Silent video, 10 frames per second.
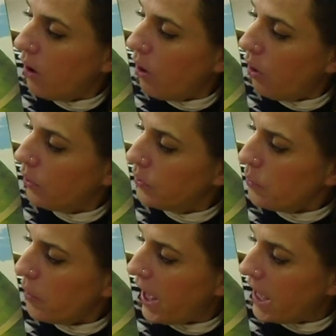On the
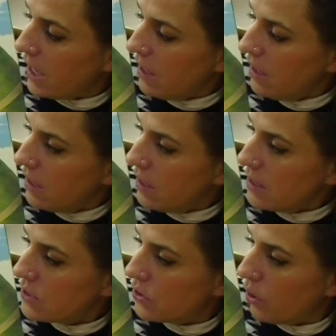way he
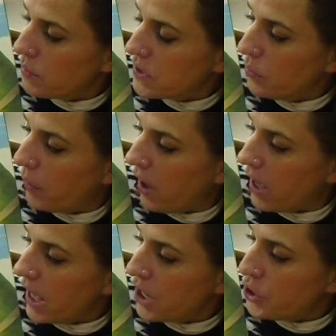stops to
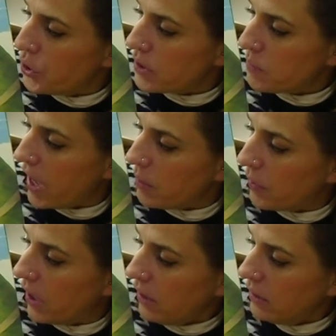buy a
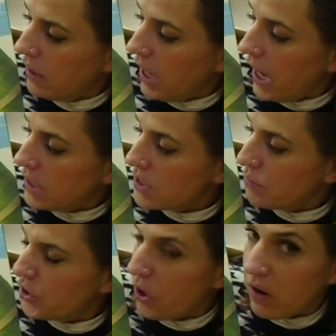newspaper and some
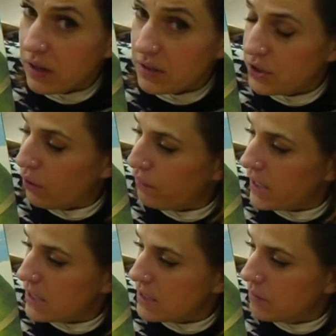chocolate
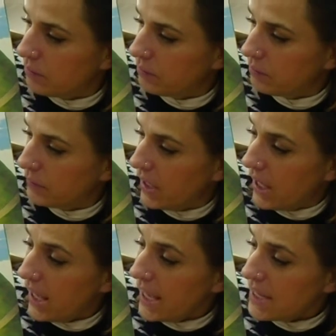toffees.
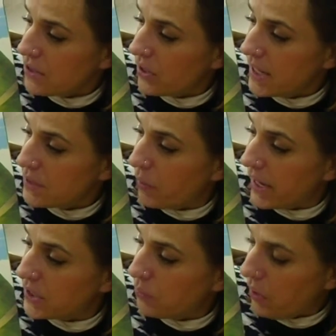He's on his way
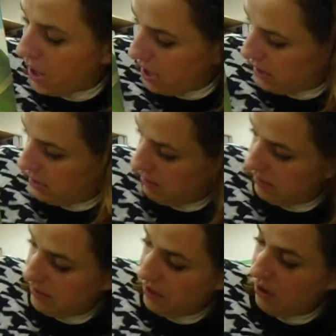to work
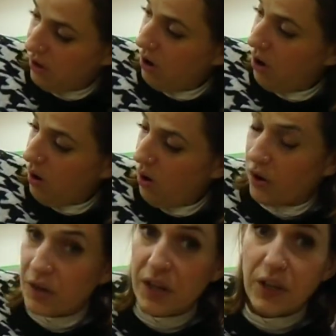
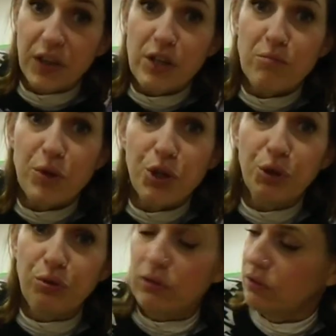on the moon.